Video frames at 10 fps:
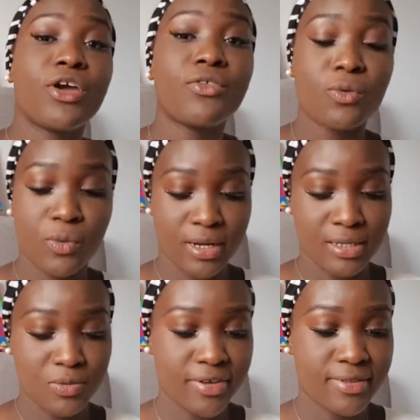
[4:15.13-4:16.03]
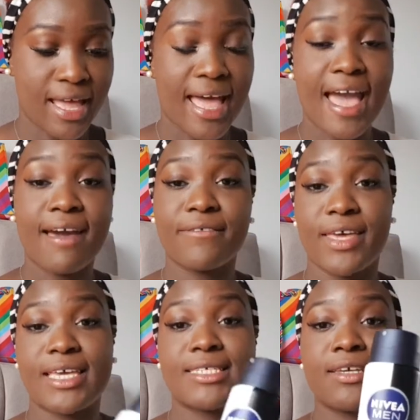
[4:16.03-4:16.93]
The other one as well that I have
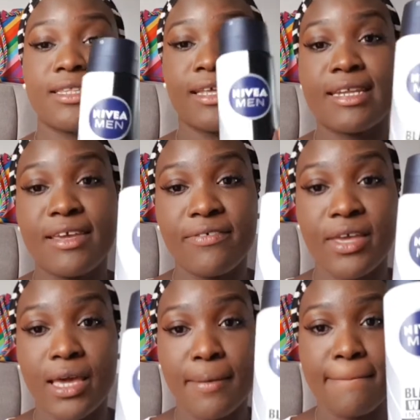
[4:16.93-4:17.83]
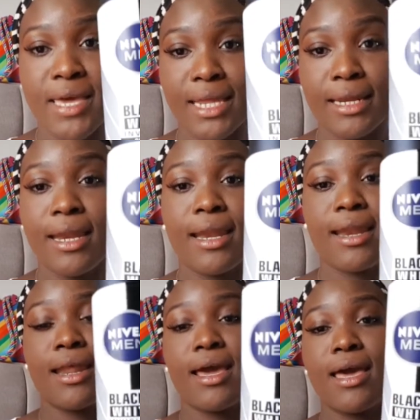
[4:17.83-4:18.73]
is the Nivea Men,
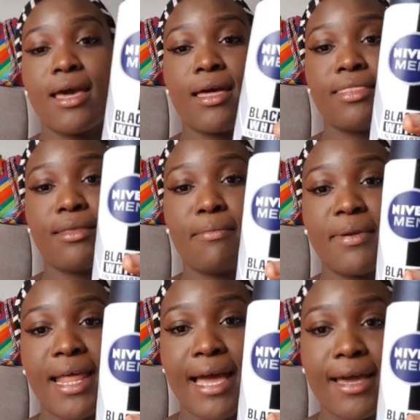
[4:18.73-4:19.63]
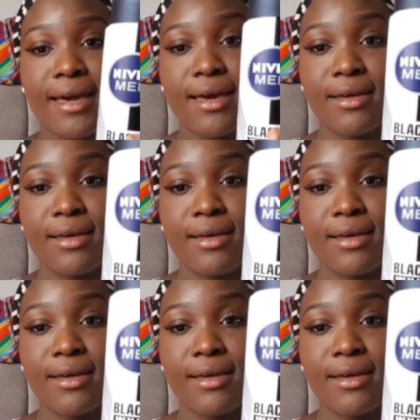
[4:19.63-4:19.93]
the black